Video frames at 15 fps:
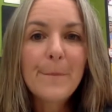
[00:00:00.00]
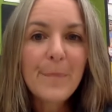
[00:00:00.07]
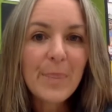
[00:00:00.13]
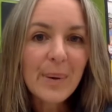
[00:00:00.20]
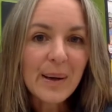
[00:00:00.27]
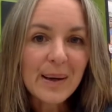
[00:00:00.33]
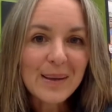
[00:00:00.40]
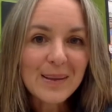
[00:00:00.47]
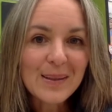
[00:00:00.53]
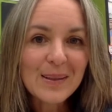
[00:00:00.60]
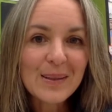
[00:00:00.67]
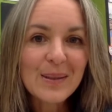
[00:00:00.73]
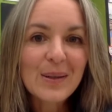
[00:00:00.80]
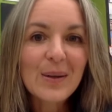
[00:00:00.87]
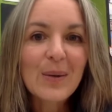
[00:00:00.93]
But
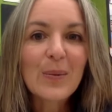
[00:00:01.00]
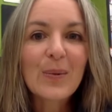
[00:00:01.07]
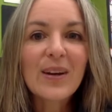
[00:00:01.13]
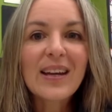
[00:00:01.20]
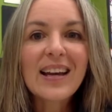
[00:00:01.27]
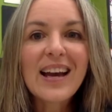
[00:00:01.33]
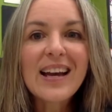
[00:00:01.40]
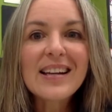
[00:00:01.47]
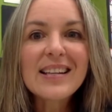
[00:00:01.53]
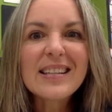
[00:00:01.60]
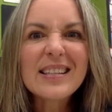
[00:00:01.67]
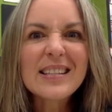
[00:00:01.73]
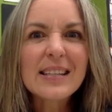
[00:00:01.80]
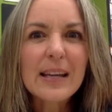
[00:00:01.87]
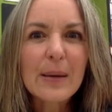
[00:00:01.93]
we can't
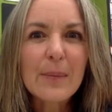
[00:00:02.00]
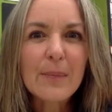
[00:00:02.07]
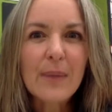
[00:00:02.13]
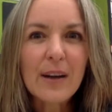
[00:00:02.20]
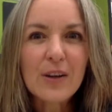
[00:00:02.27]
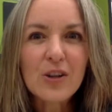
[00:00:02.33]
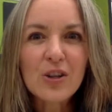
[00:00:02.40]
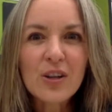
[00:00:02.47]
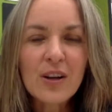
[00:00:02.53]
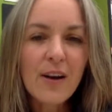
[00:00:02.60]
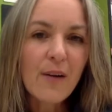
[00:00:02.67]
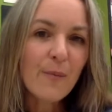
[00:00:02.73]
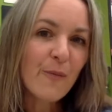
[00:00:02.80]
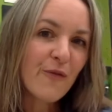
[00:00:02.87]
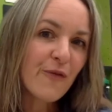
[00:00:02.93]
see much
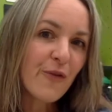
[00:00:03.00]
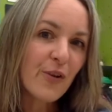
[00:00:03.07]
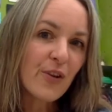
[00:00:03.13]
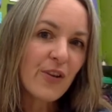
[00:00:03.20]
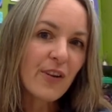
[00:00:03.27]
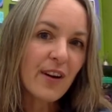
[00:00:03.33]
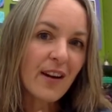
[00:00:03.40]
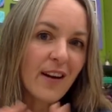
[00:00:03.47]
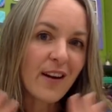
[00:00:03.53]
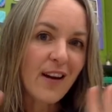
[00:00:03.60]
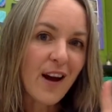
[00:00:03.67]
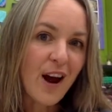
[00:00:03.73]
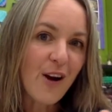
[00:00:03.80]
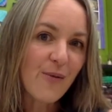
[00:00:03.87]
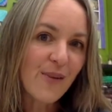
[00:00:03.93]
further
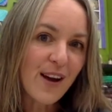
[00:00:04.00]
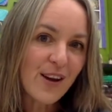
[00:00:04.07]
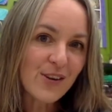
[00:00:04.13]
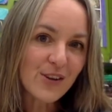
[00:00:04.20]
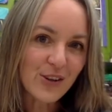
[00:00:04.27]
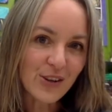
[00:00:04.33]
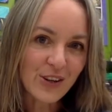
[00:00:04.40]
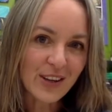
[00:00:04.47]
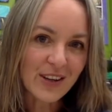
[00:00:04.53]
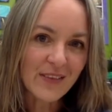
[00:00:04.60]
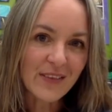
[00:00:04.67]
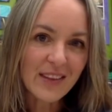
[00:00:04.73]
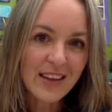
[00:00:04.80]
around her.